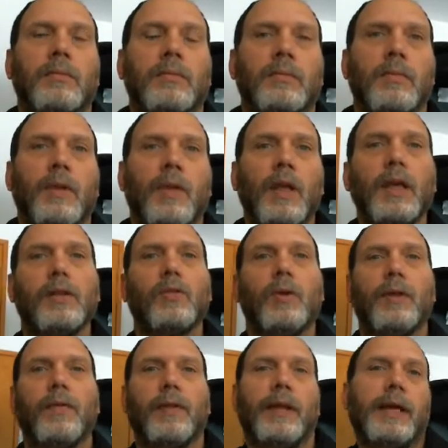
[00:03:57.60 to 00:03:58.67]
Thanks, Woody,
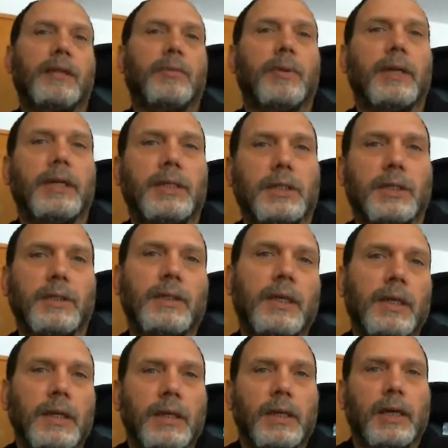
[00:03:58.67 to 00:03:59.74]
for that explanation.
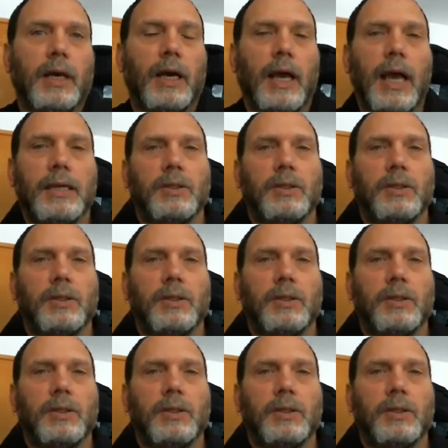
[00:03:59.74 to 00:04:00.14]
As you can